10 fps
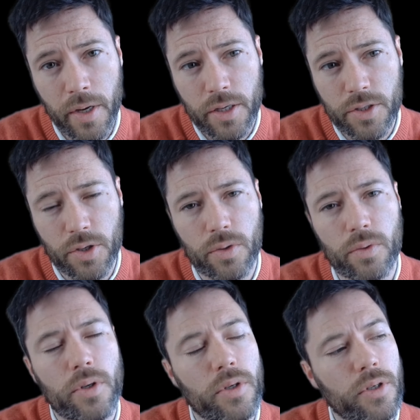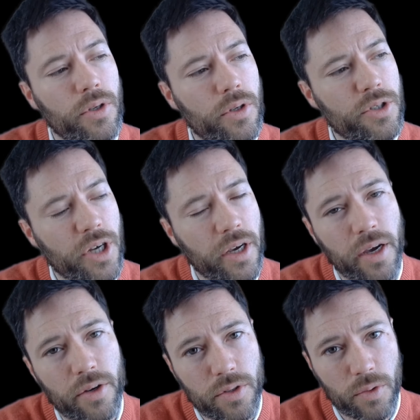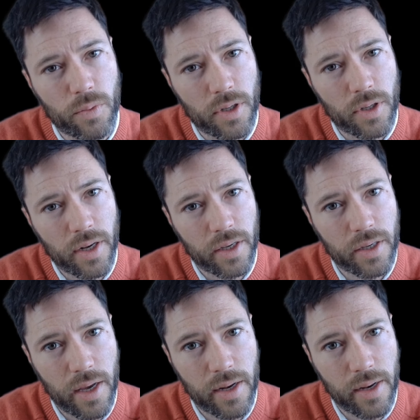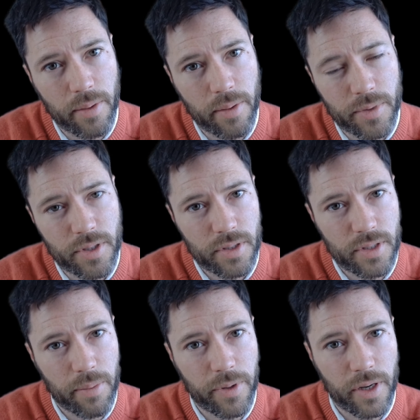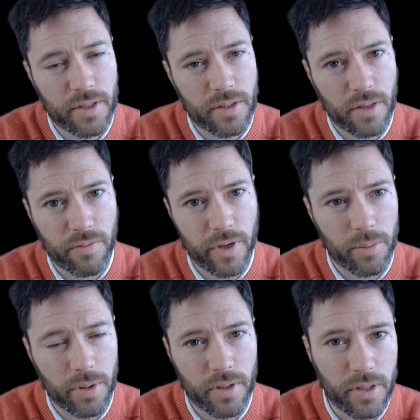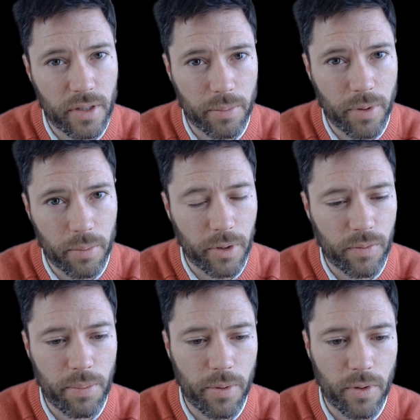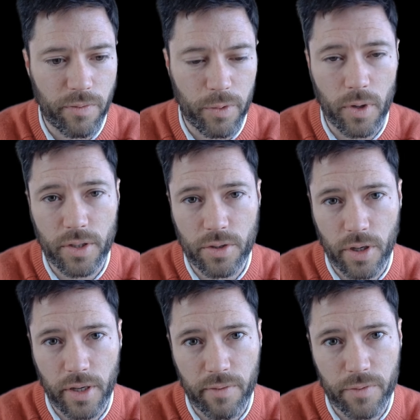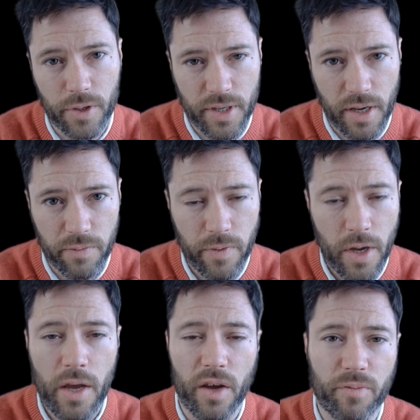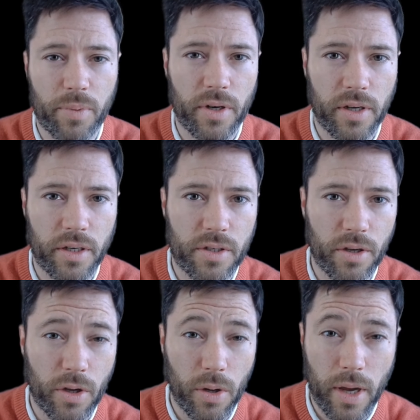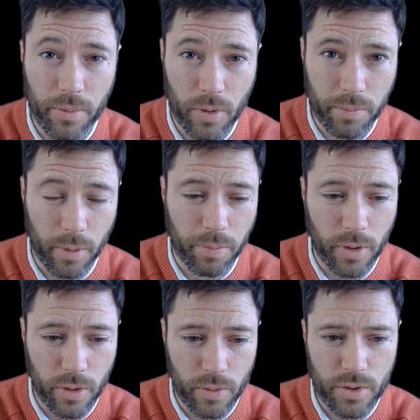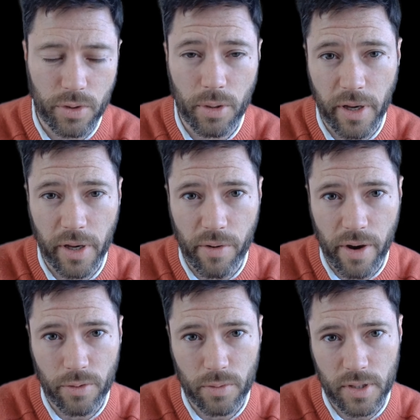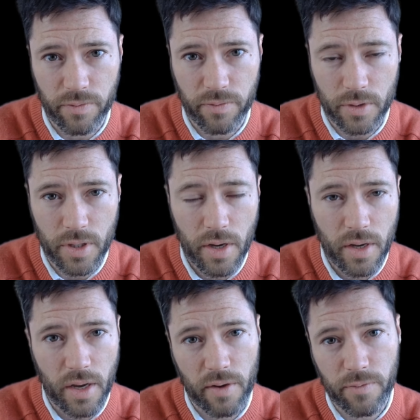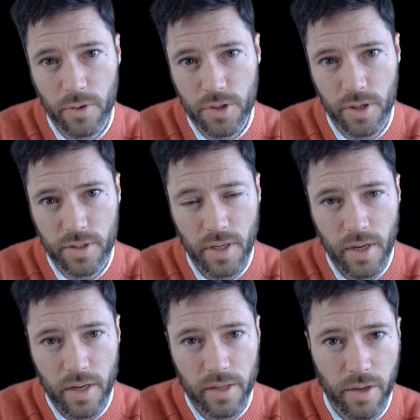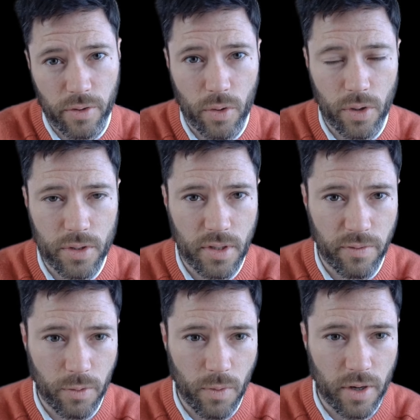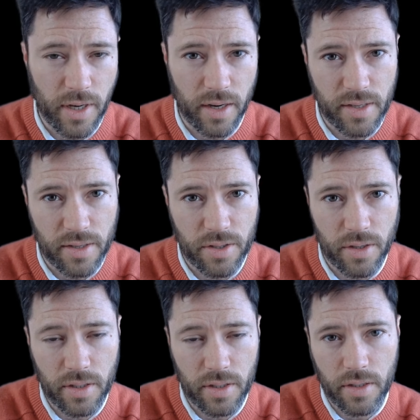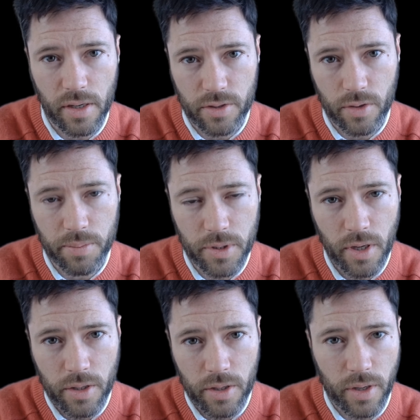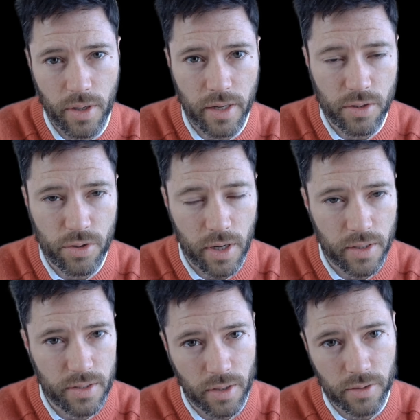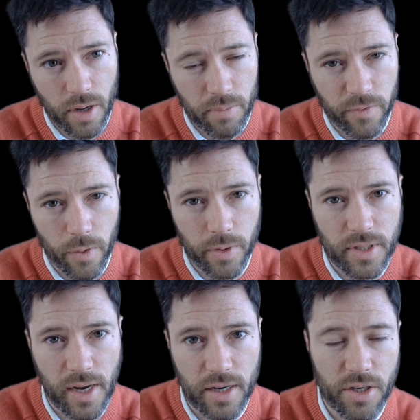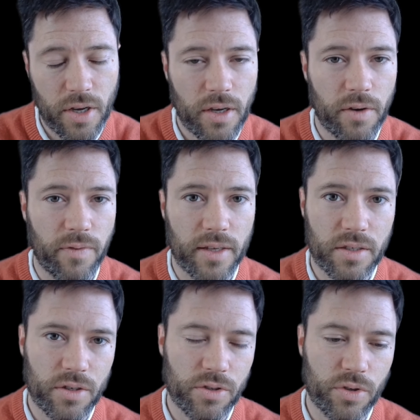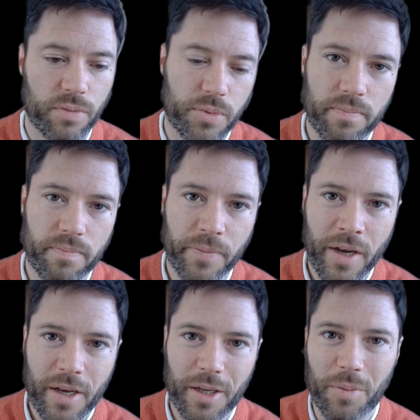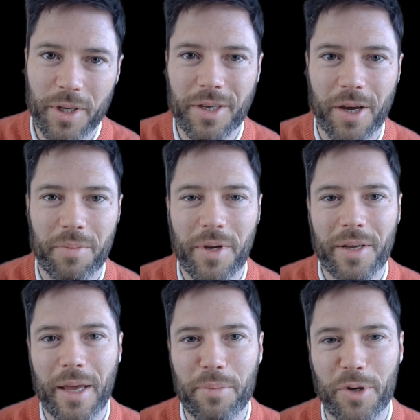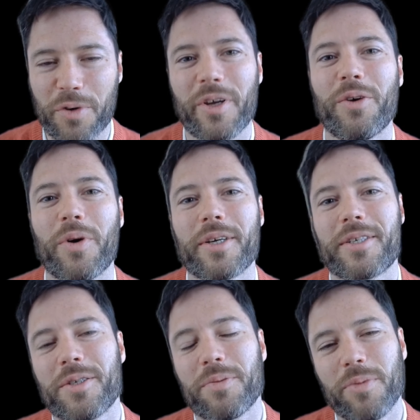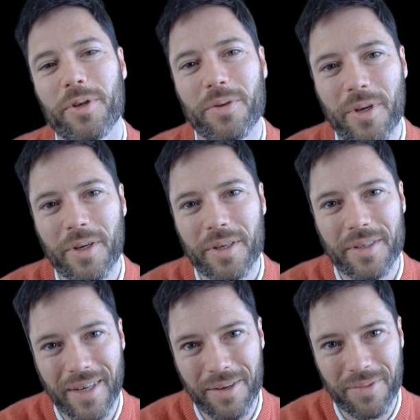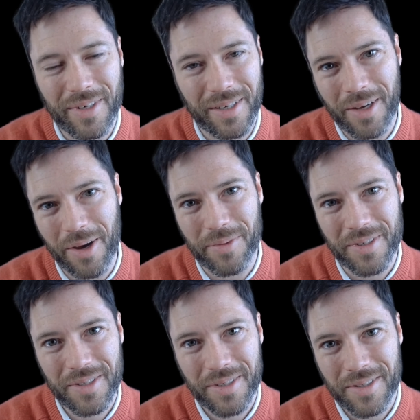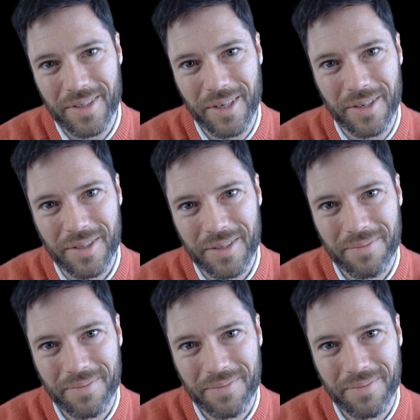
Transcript: So you can check out the one-click LLMs template available in the public repo if you want to try that for yourself. I've put a link to the Colab notebook below so you can play around with different functions. And then, of course, if you want access to the detailed scripts, you can head to trellis.com/advanced transcription. In the meantime, let me know of any questions below down in the comments. Cheers.